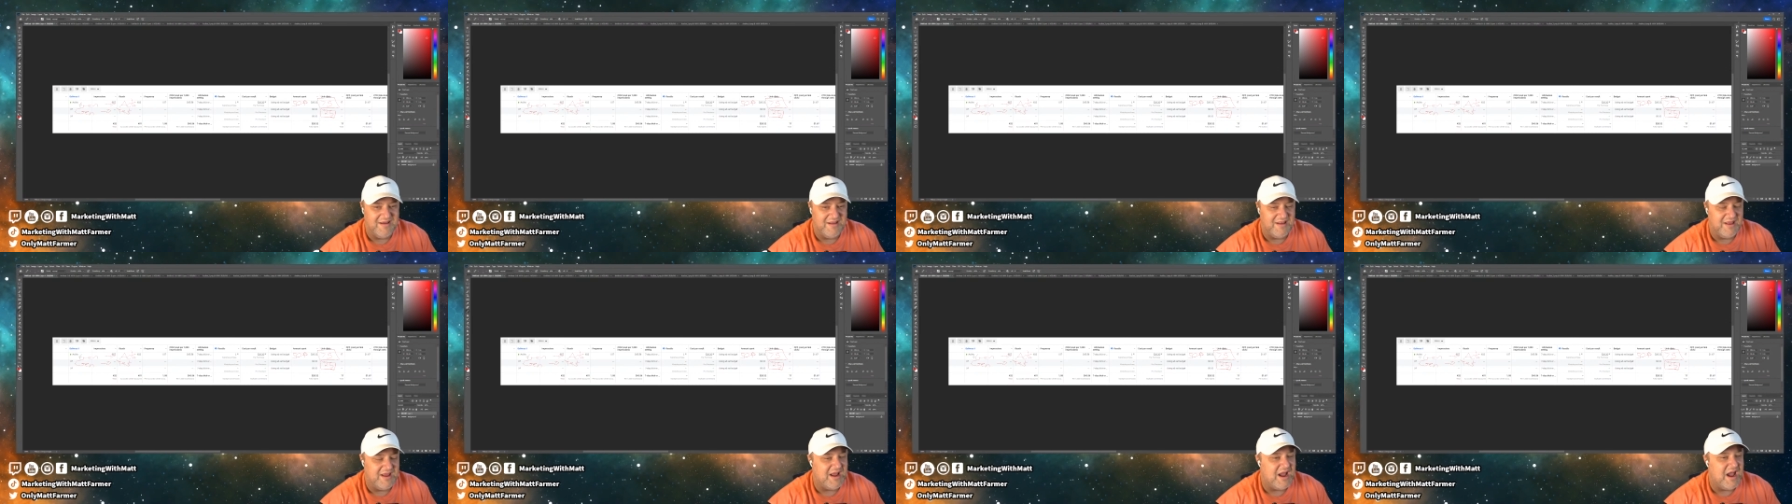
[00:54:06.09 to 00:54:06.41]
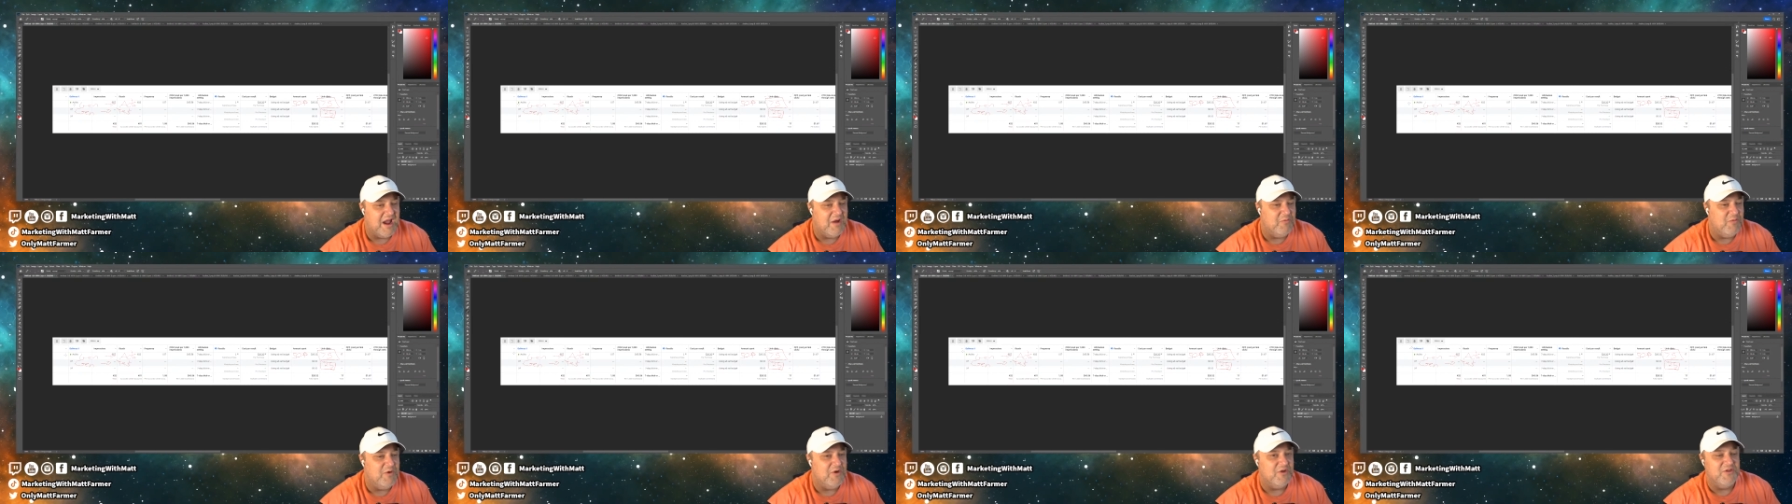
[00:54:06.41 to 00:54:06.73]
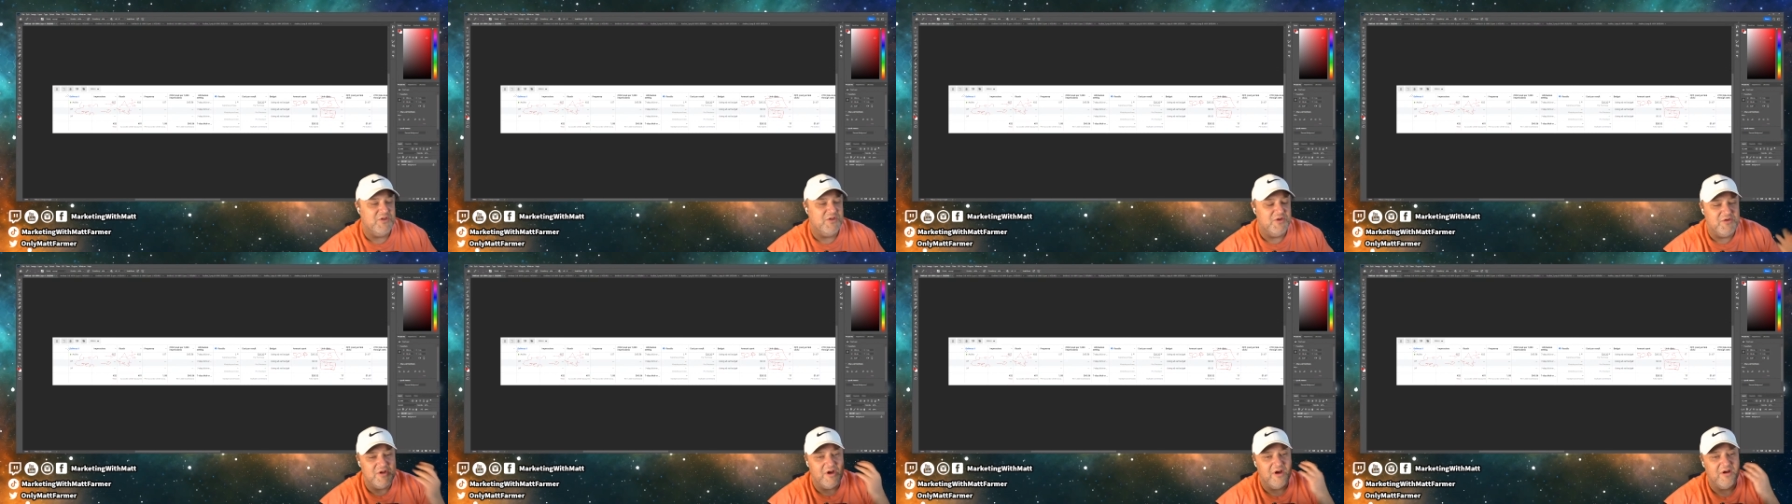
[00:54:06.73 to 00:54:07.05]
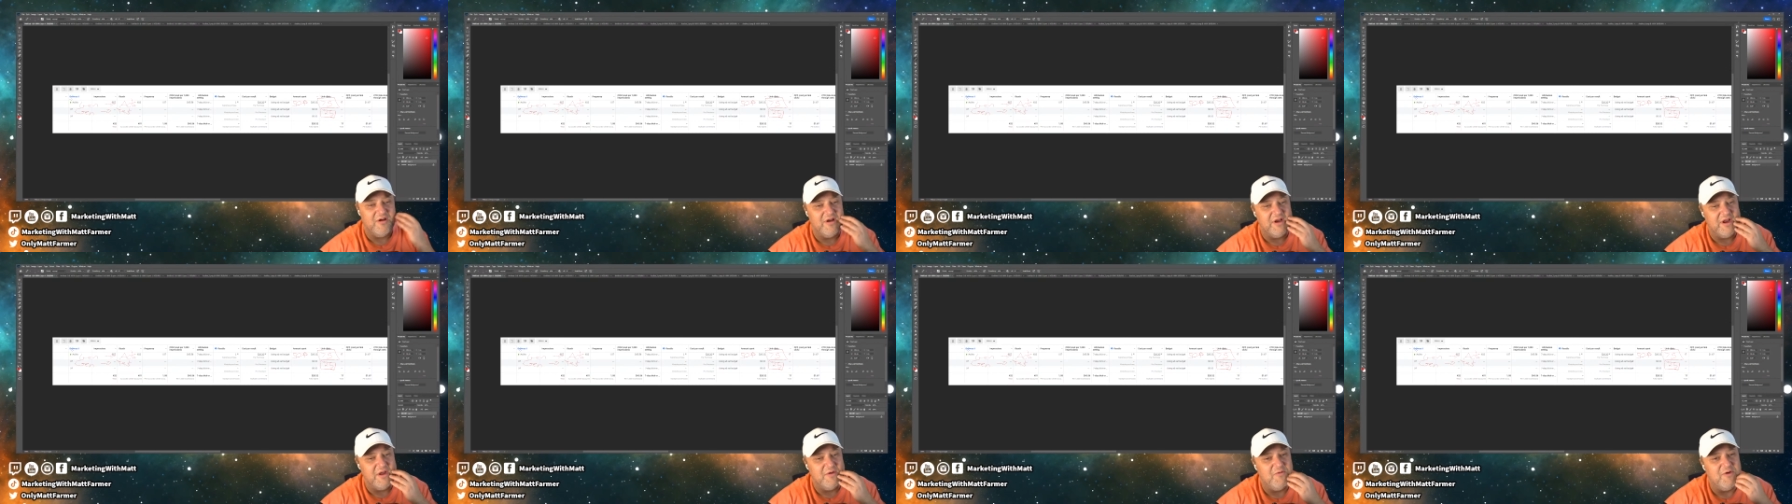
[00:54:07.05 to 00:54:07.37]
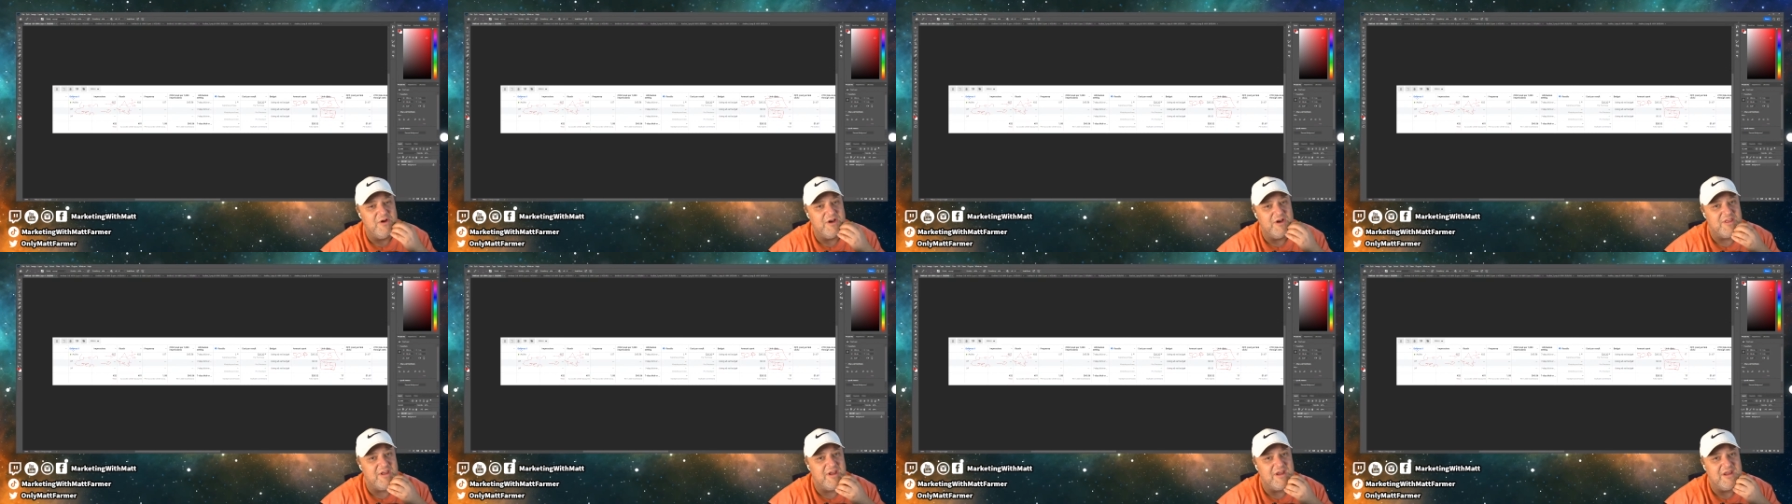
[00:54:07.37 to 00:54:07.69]
Like, I will do targeting
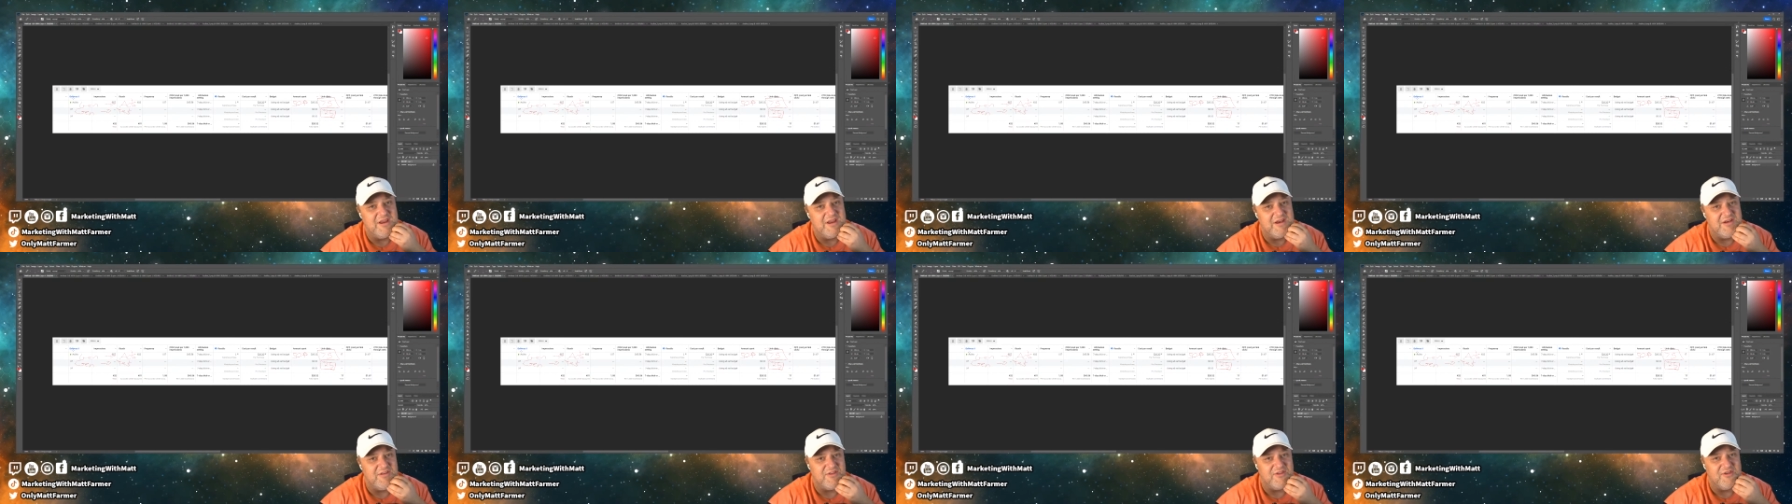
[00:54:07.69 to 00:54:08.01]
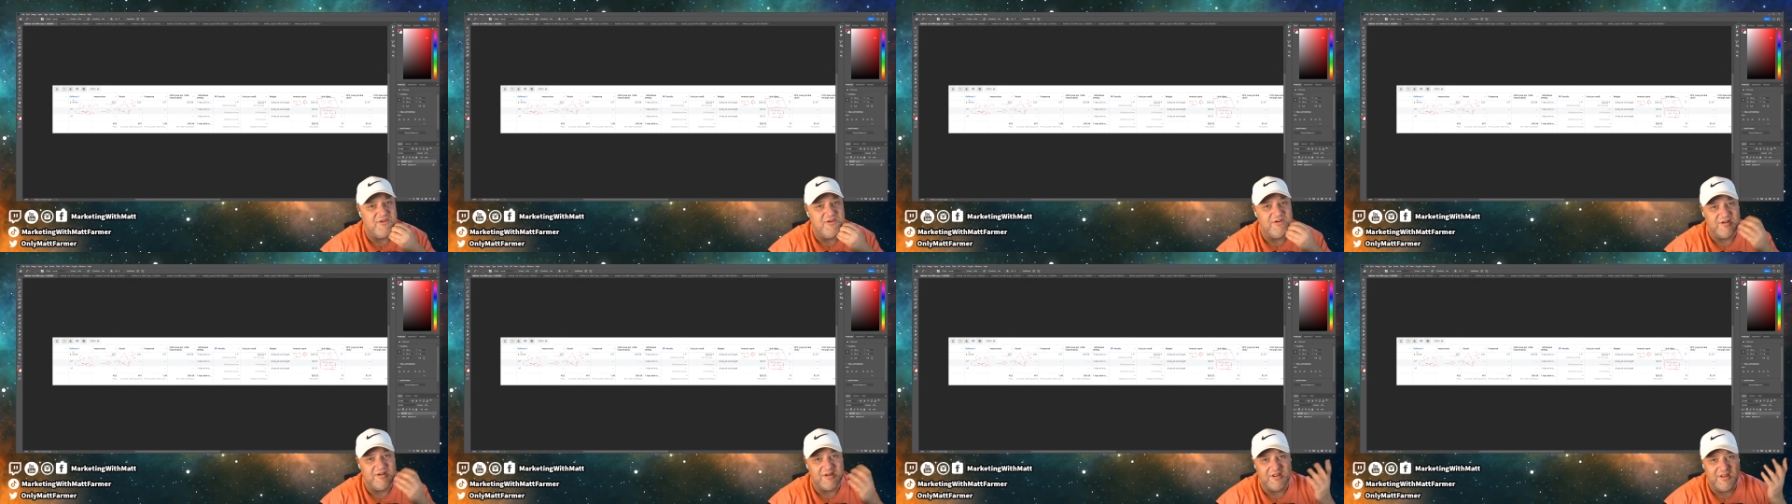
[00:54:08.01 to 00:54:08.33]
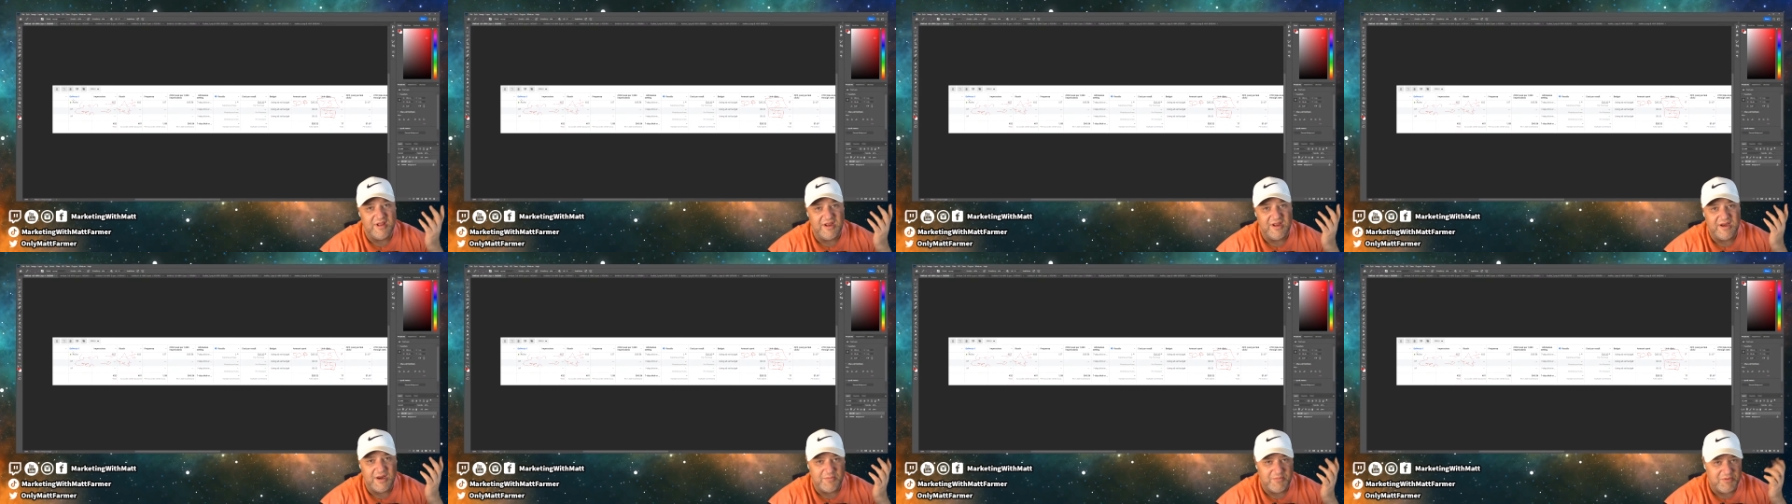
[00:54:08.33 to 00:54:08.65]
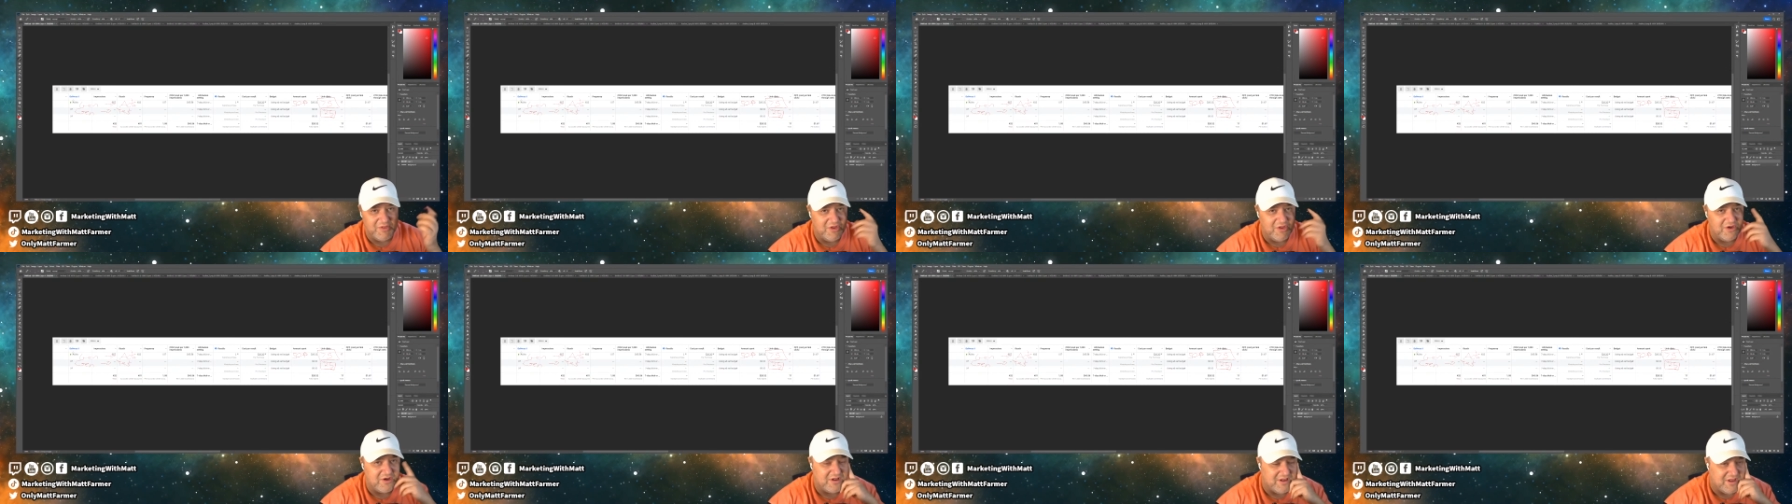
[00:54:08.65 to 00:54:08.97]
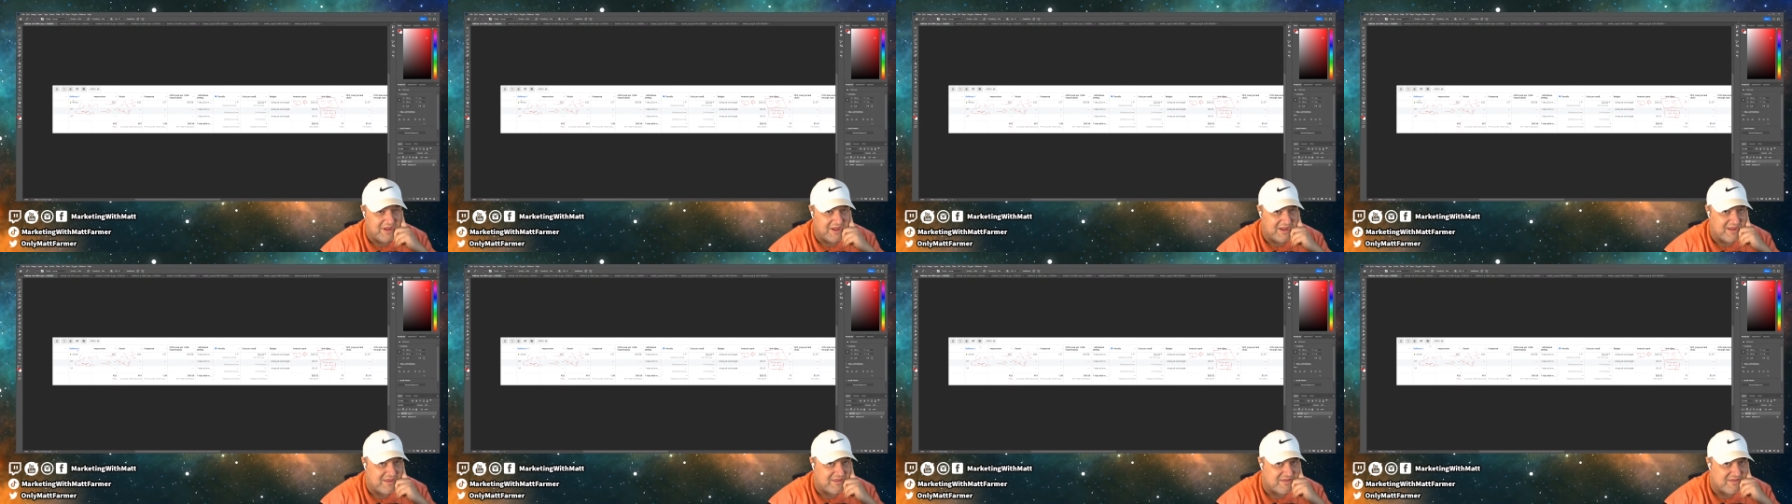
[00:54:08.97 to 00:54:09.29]
once I can start to light up
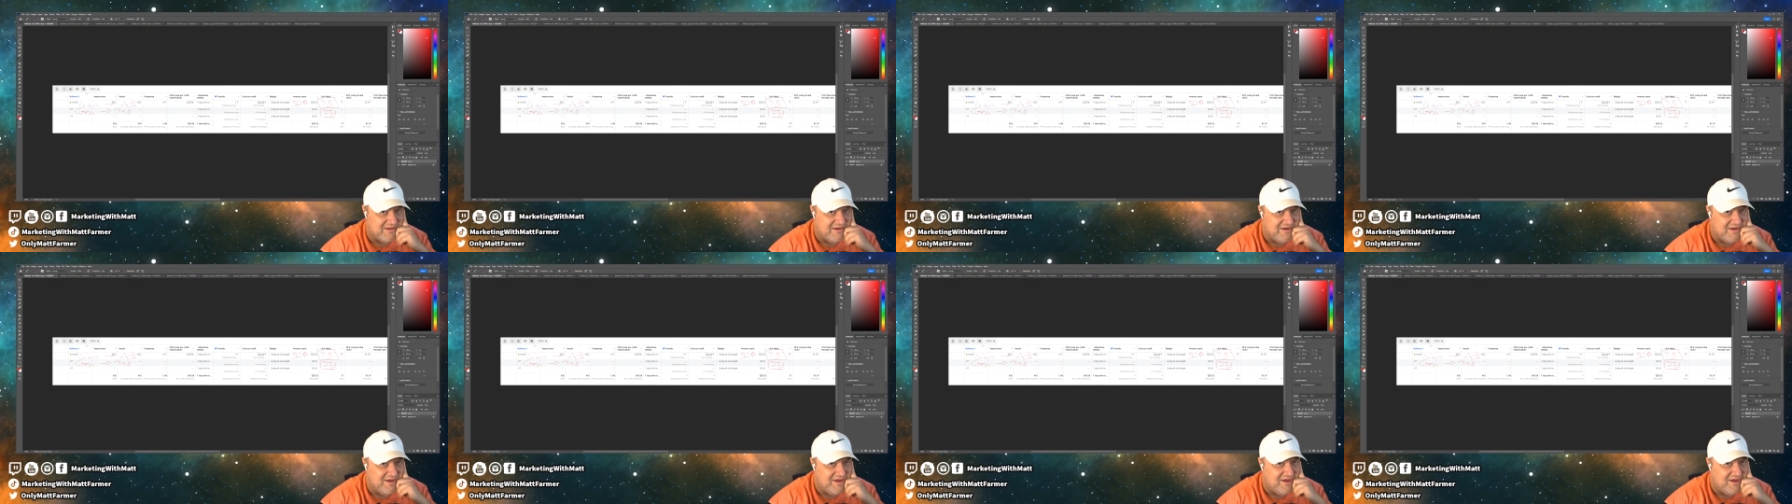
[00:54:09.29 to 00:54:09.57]
lookalikes,